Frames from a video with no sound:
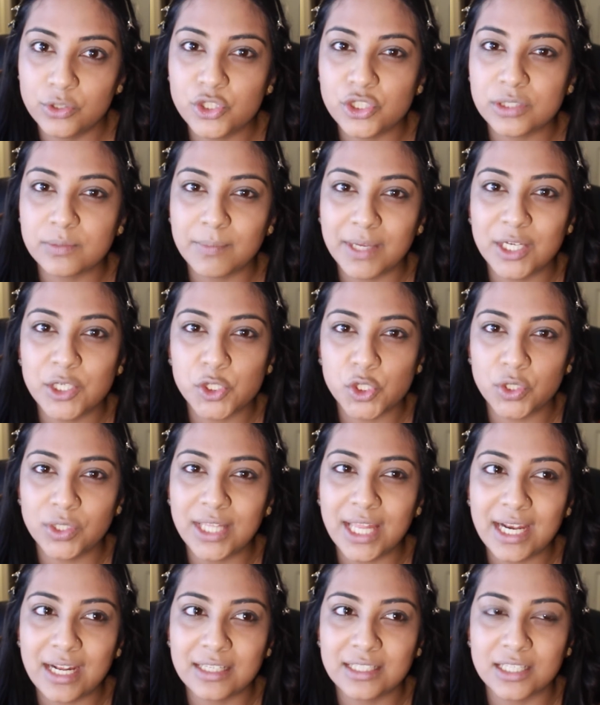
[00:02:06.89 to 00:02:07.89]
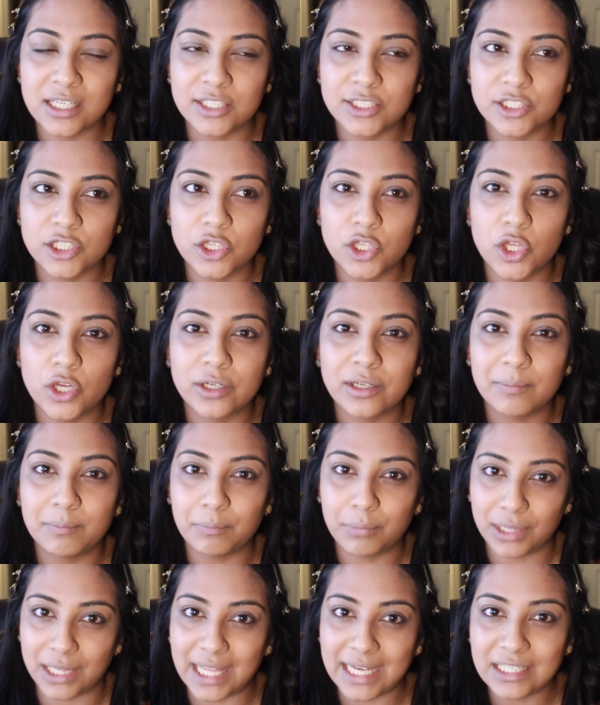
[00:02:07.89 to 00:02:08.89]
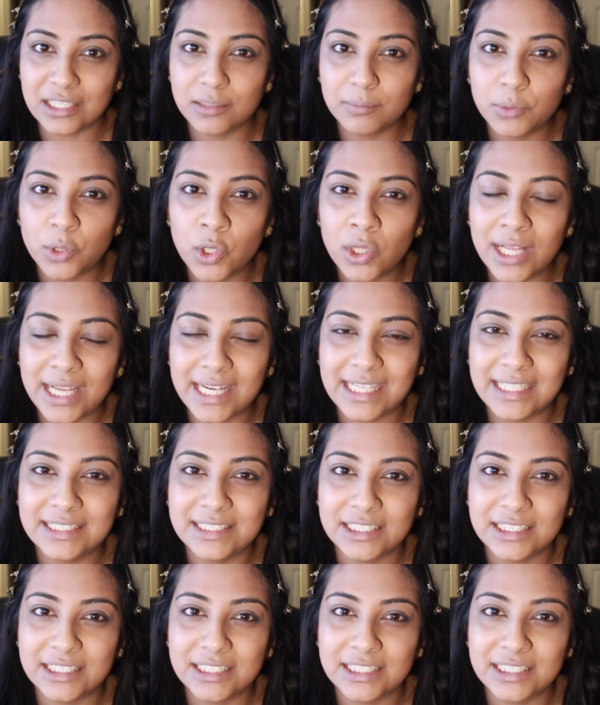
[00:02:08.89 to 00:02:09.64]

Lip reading: Just make sure that it does look blendable and it